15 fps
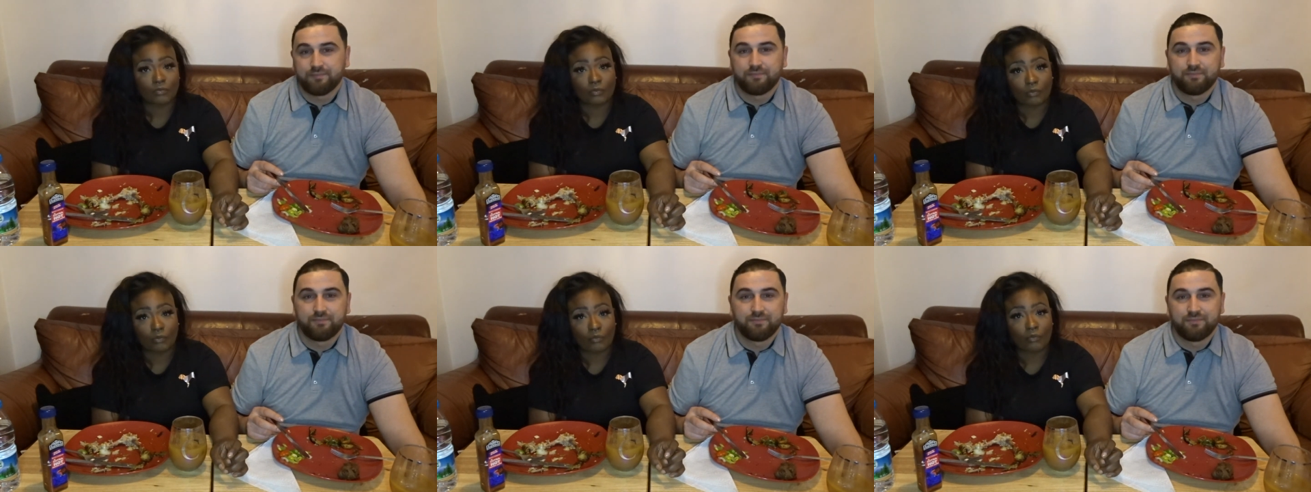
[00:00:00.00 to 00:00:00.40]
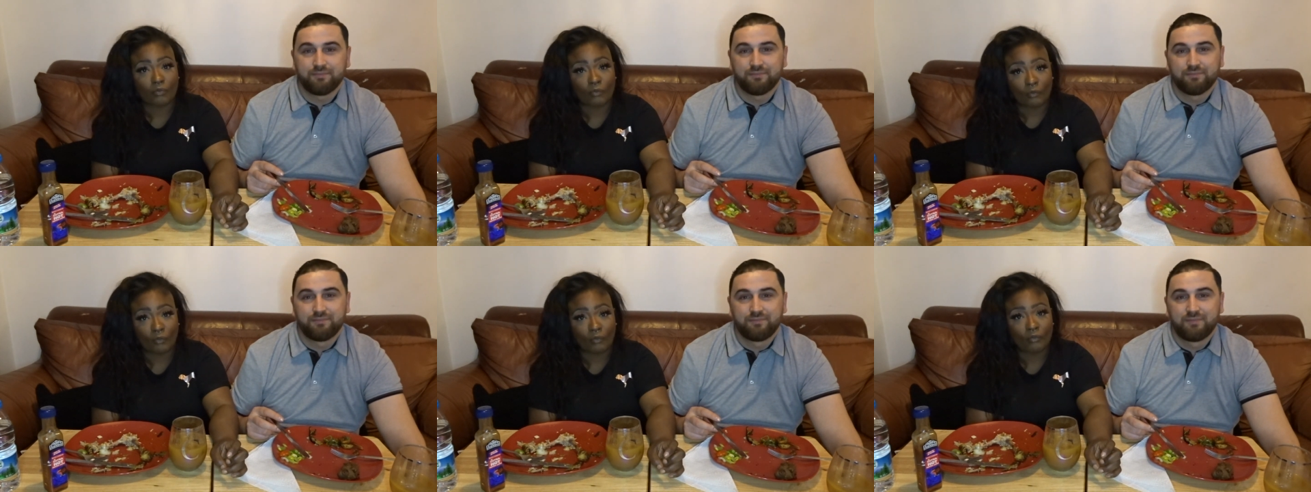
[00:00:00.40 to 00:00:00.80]
Speaker 1: Mm
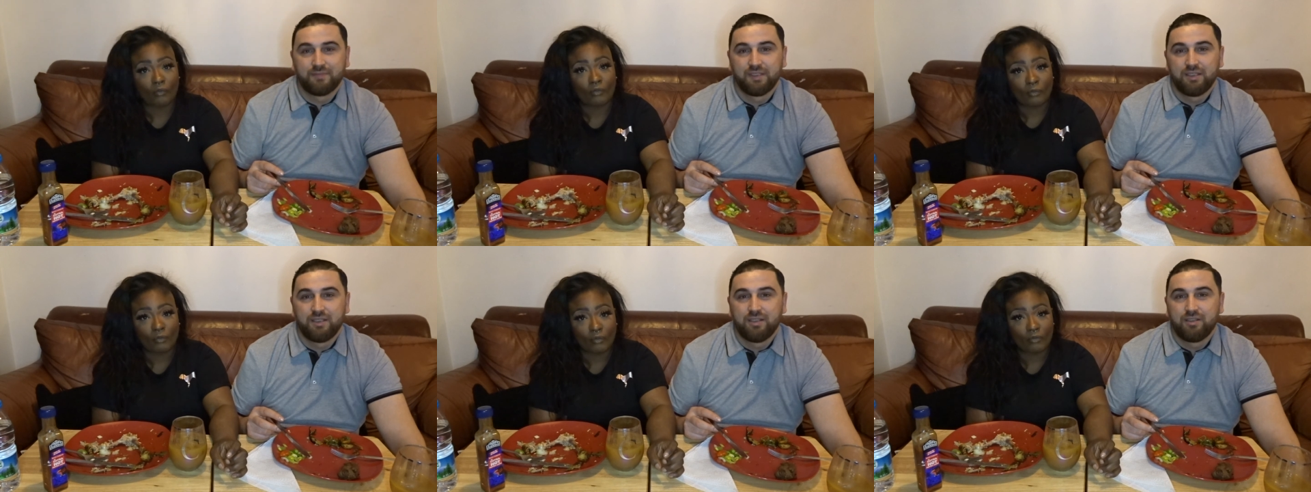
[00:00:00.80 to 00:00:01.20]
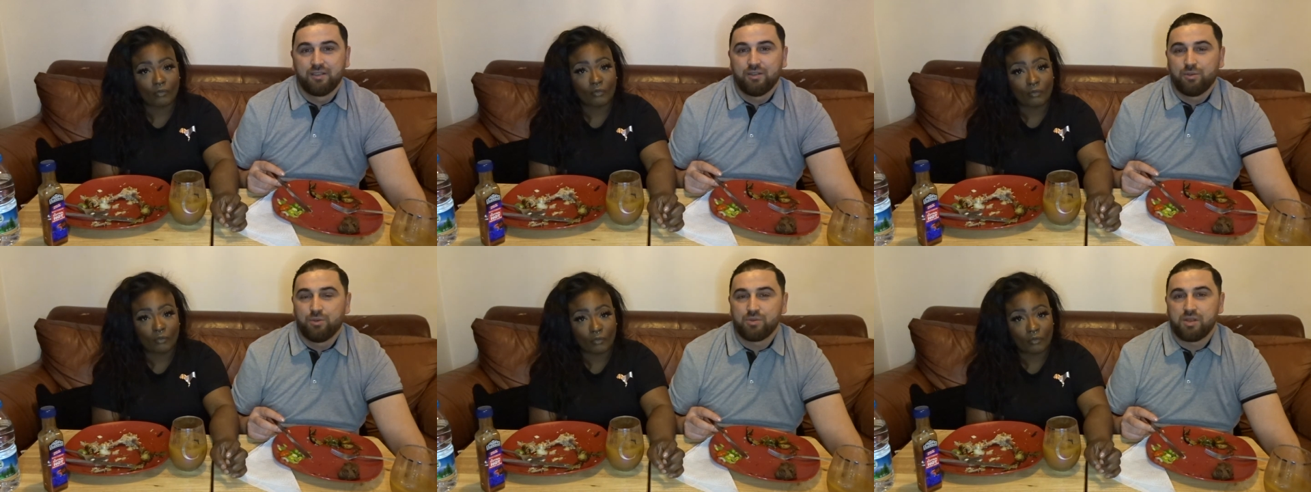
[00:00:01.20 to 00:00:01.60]

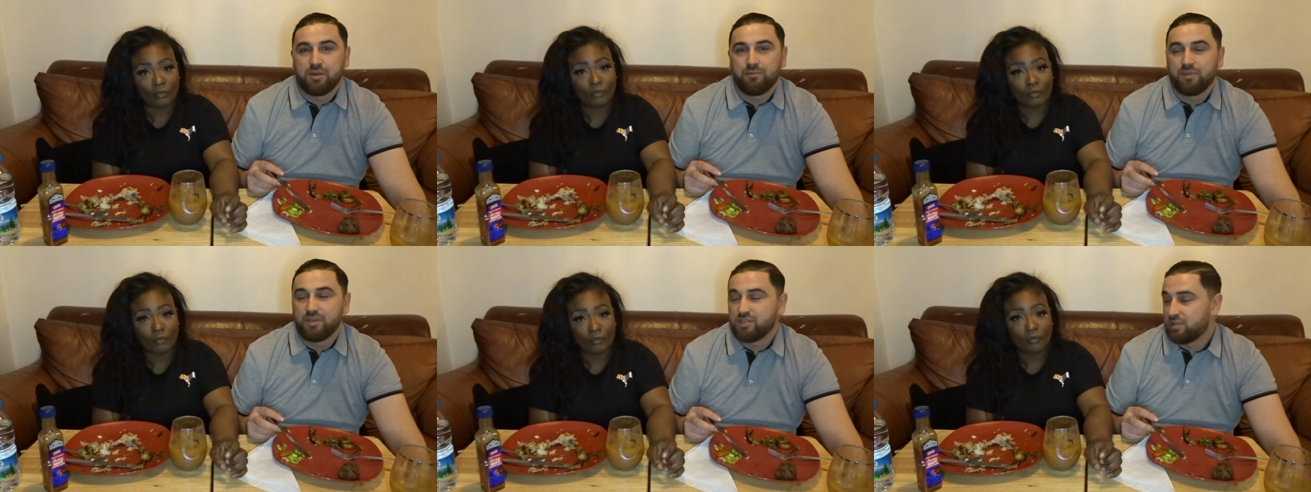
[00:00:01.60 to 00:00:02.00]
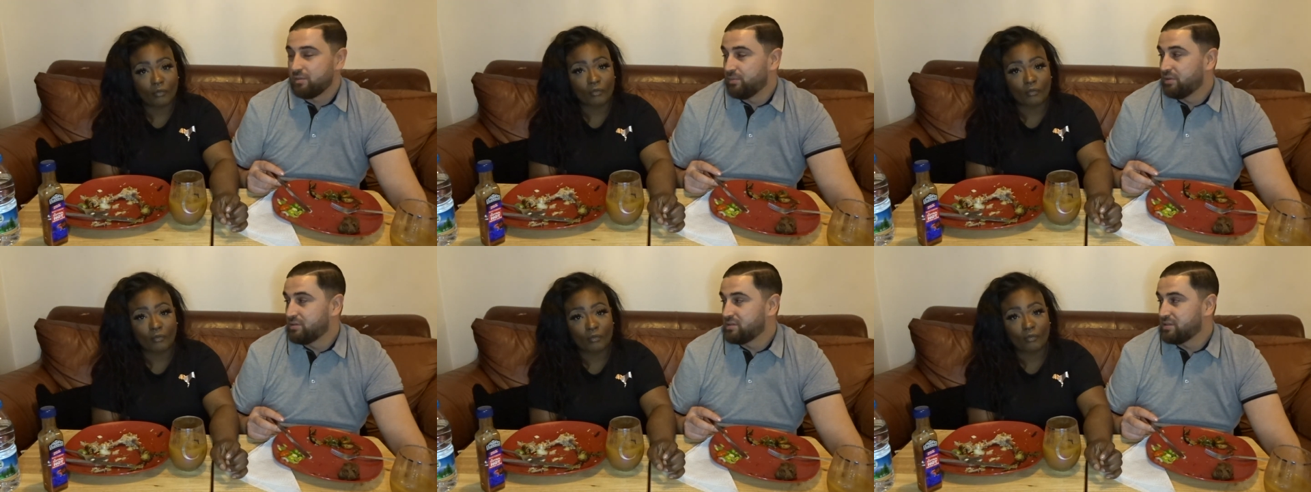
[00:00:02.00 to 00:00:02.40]
or some
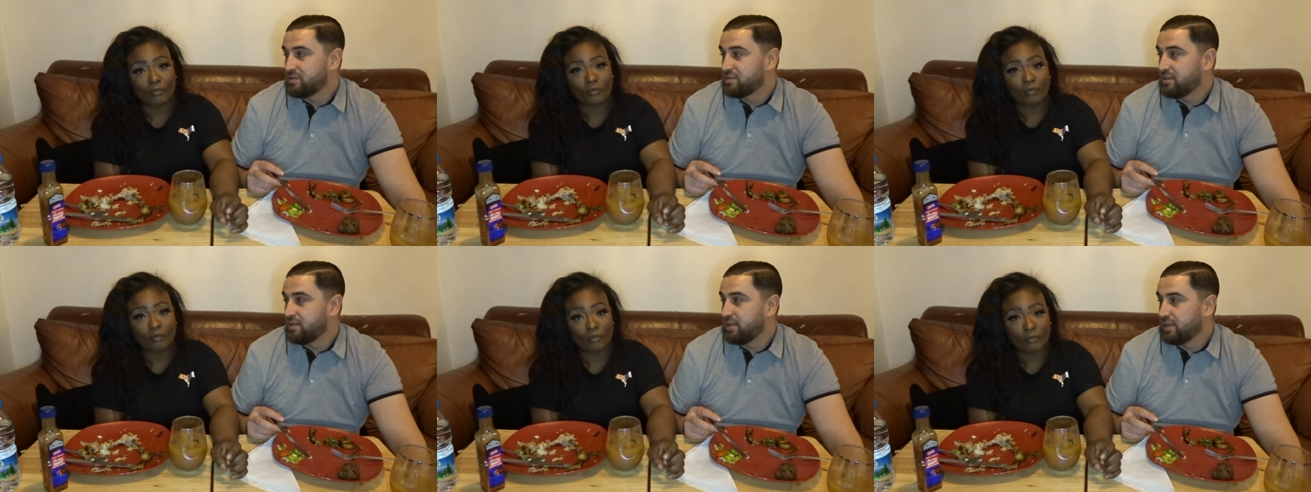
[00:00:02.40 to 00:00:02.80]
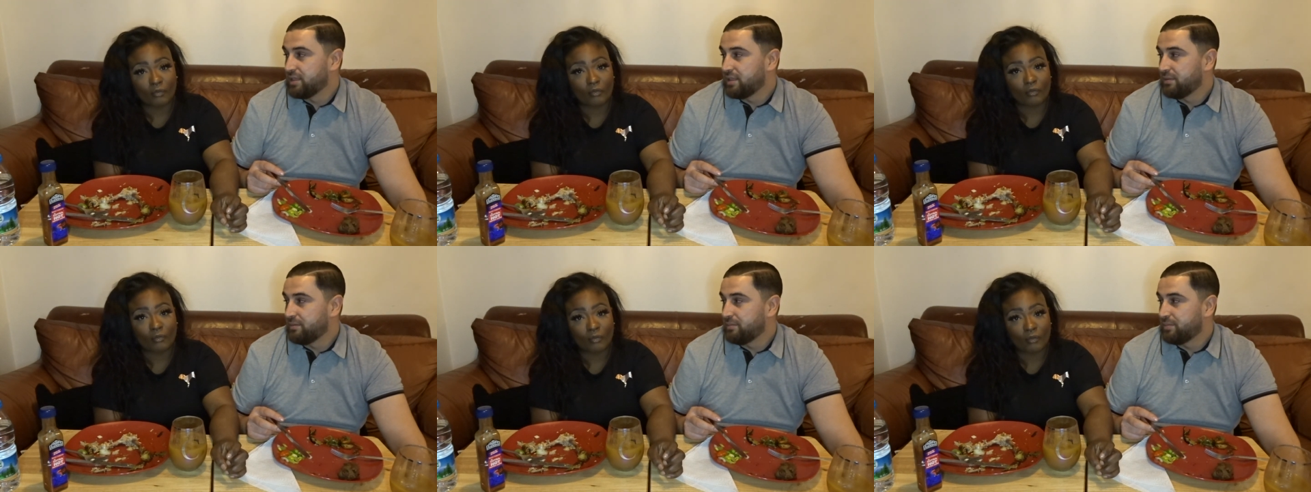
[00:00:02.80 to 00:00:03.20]
vegetables inside
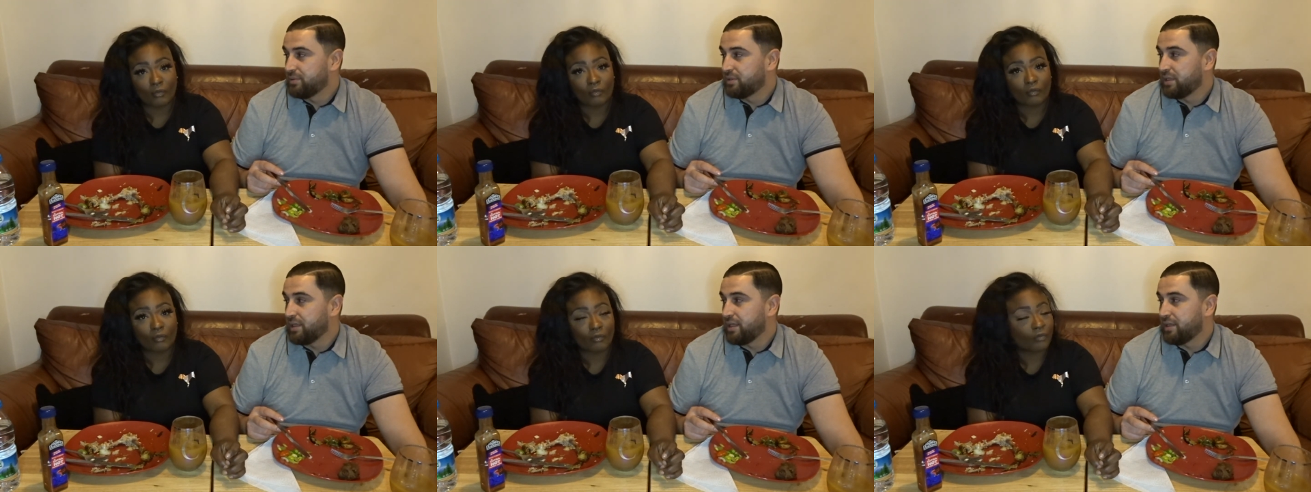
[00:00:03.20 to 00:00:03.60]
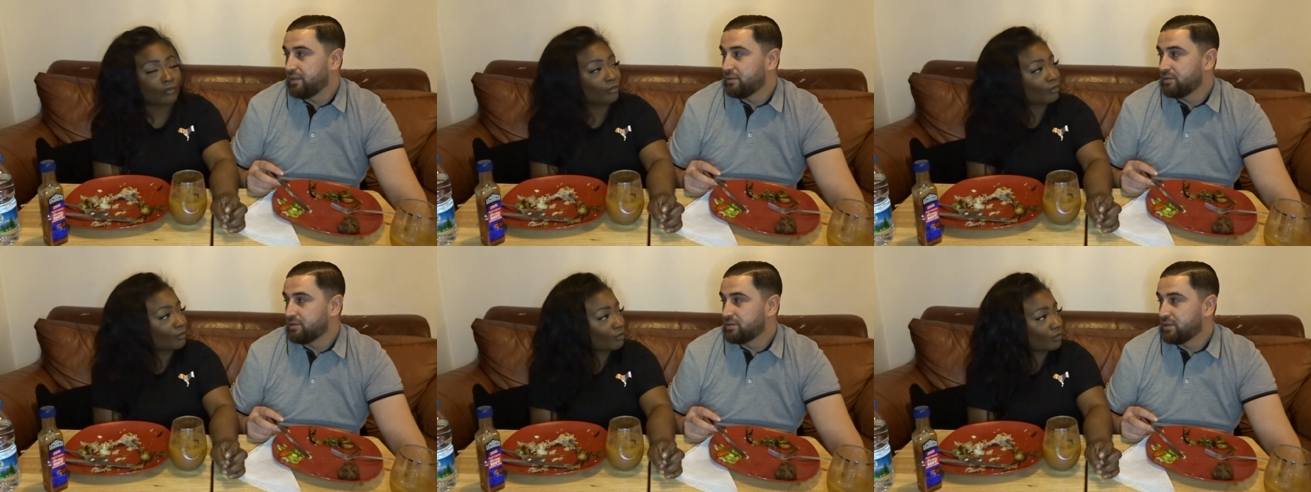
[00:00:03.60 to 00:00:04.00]
and
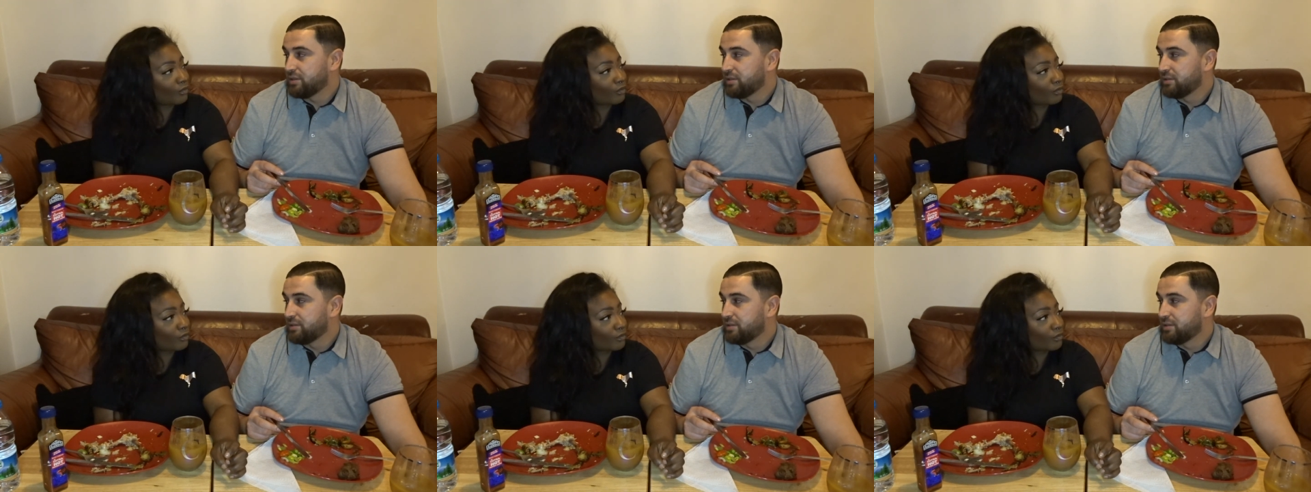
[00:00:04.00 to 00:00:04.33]
potatoes and